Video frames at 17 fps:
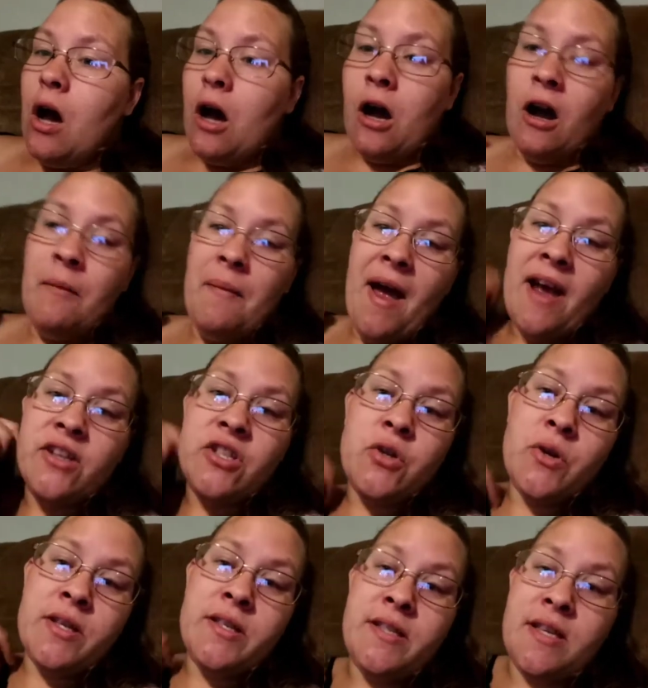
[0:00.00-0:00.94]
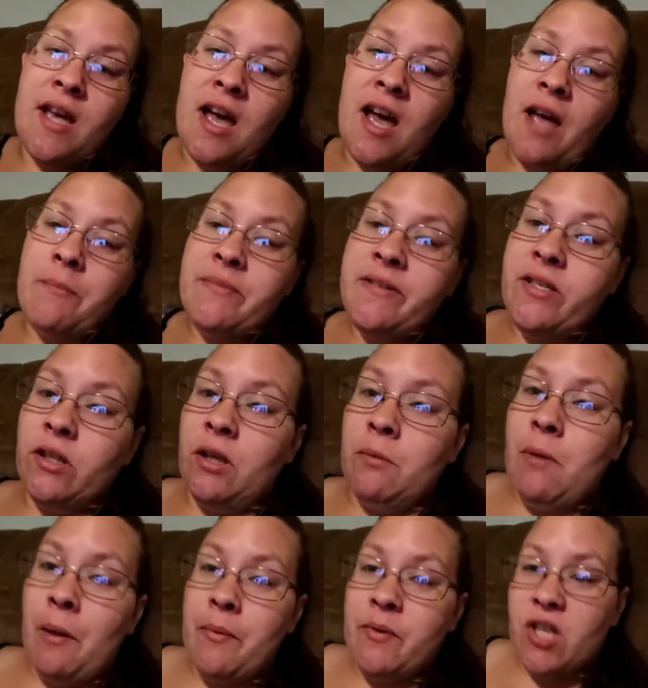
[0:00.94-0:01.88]
As you can see, I'm still in
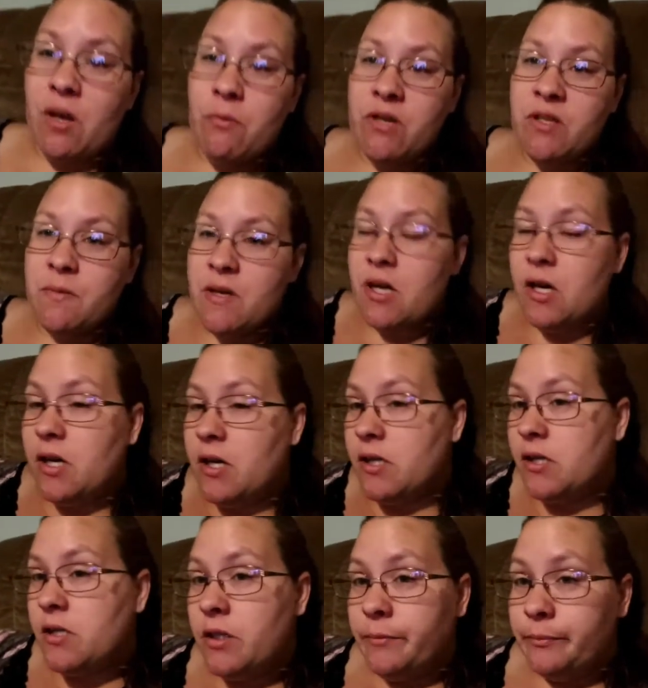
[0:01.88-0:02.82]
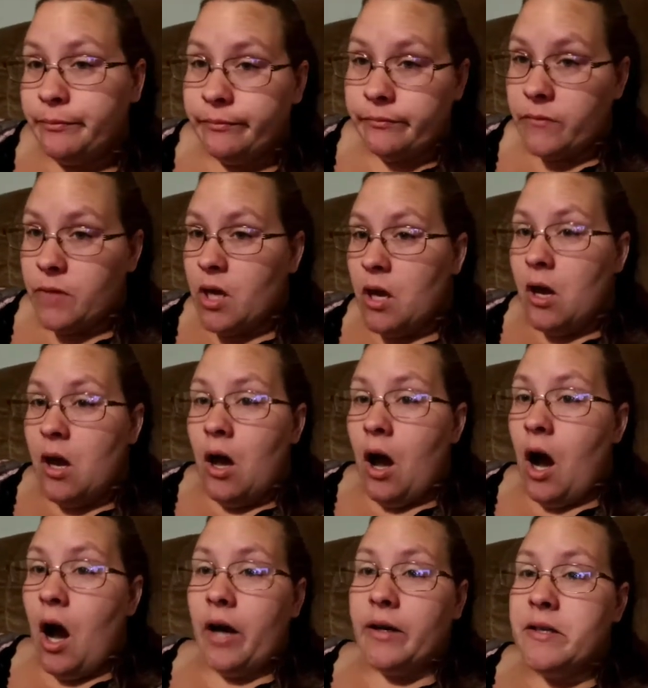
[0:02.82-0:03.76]
my pajamas because
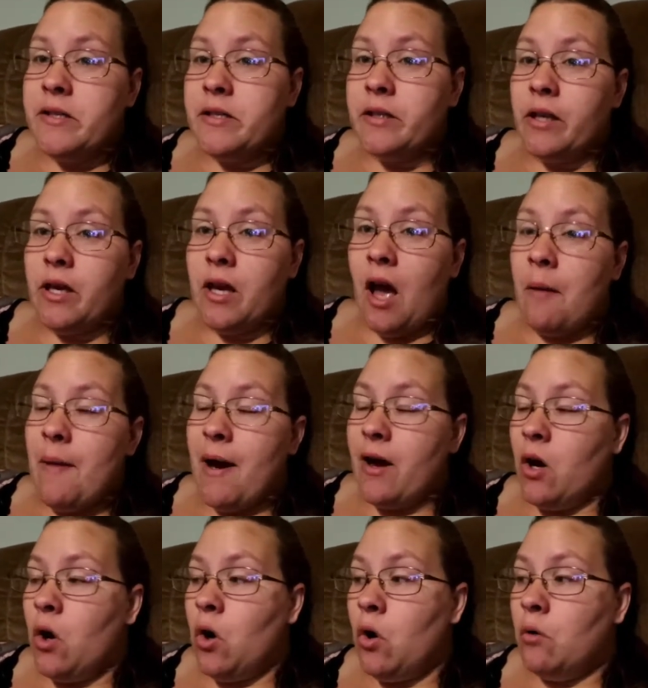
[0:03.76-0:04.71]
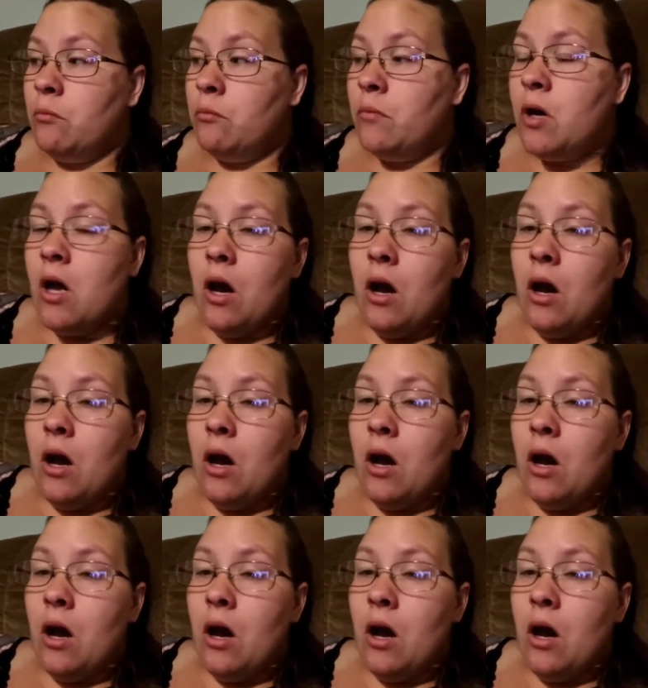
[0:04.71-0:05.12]
honestly, I'm at home.